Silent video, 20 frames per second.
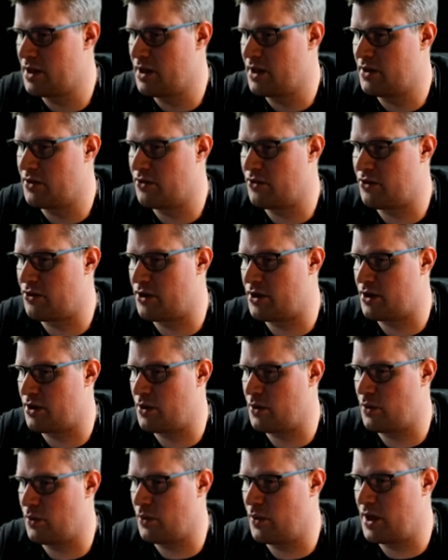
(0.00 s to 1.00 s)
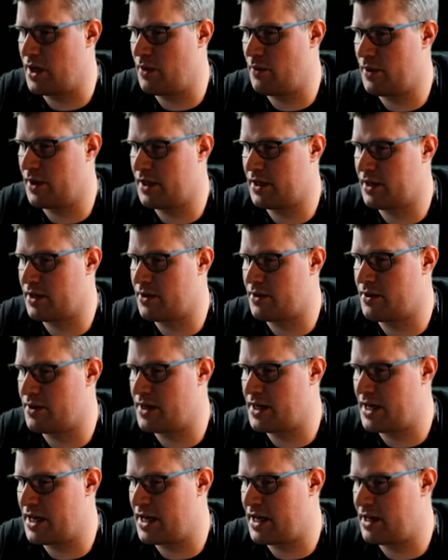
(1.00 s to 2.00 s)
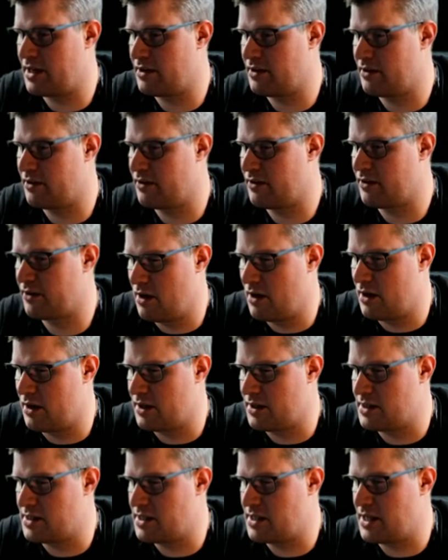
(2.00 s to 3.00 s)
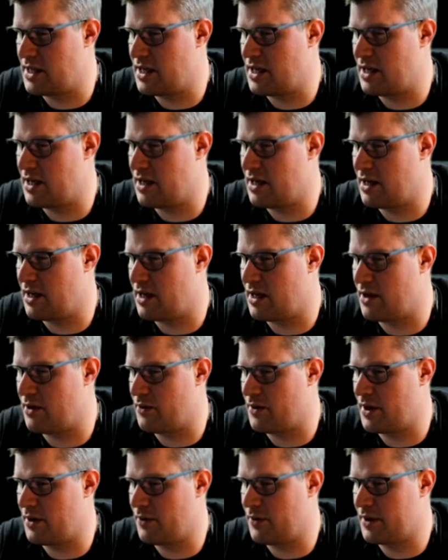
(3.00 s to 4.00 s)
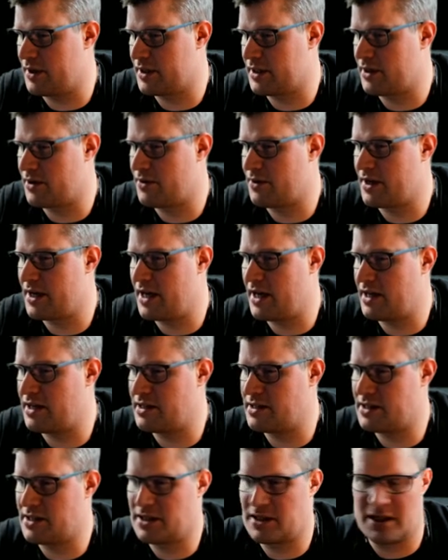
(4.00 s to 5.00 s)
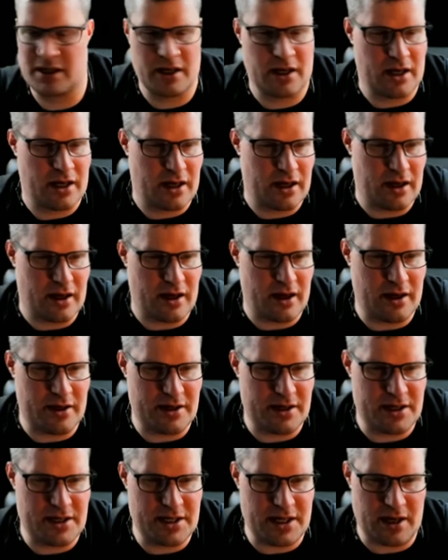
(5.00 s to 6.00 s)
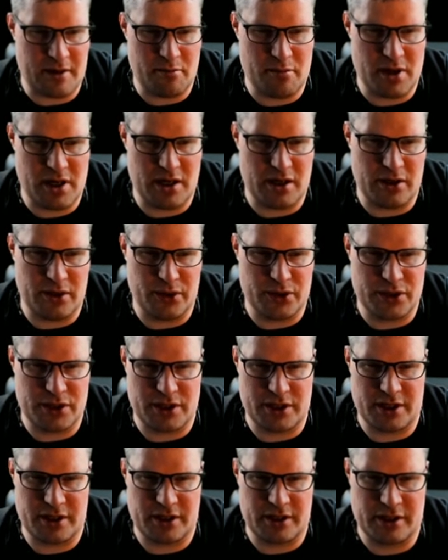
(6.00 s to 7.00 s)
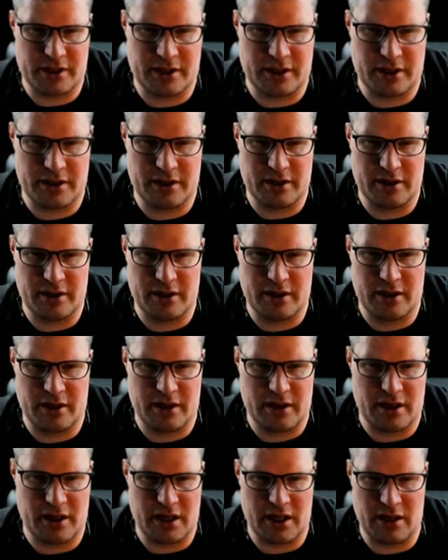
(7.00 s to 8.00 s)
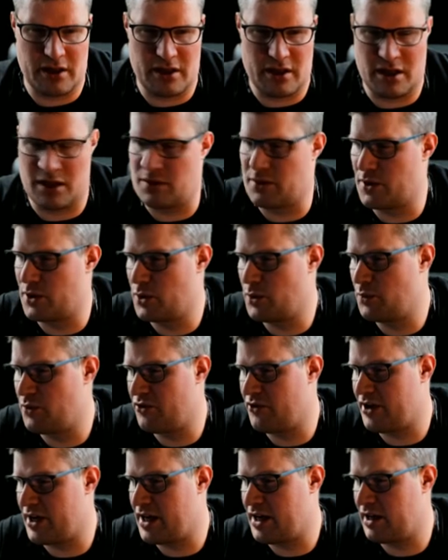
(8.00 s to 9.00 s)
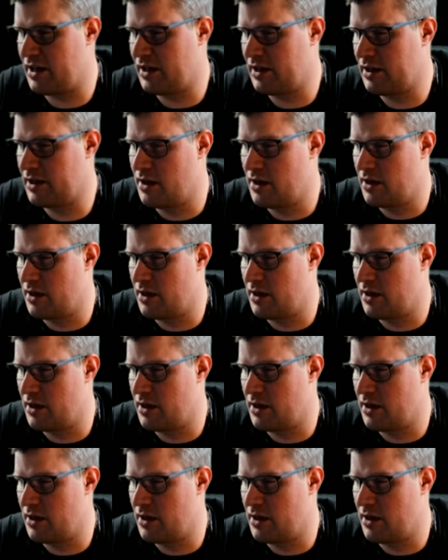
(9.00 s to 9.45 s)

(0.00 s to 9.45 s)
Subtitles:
So we will create, let's see here, we will create a dummy user in the group file.